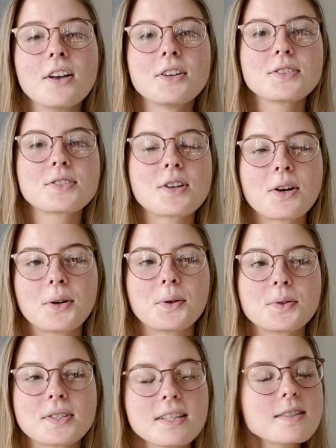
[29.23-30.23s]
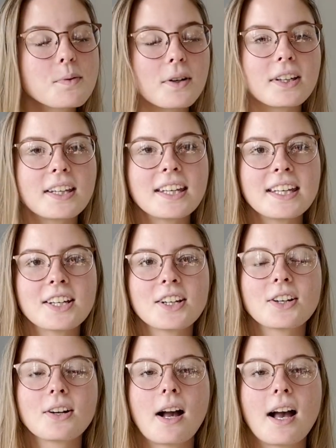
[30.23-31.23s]
So since working
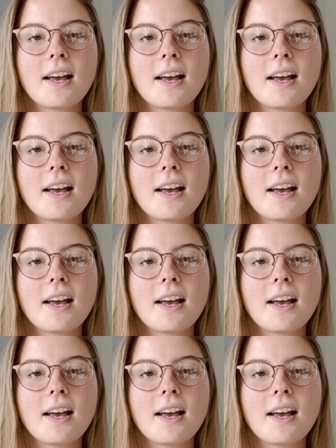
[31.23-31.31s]
here,